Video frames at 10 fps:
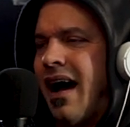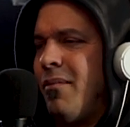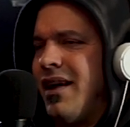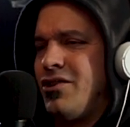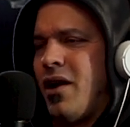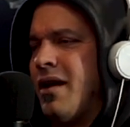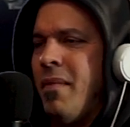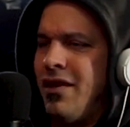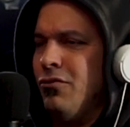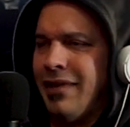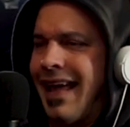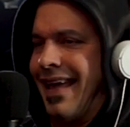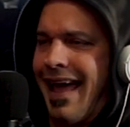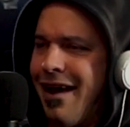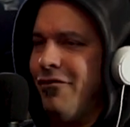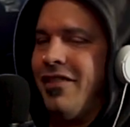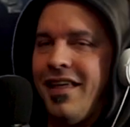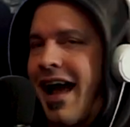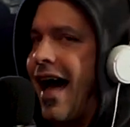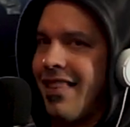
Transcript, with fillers: I'm not trying to make you like everything I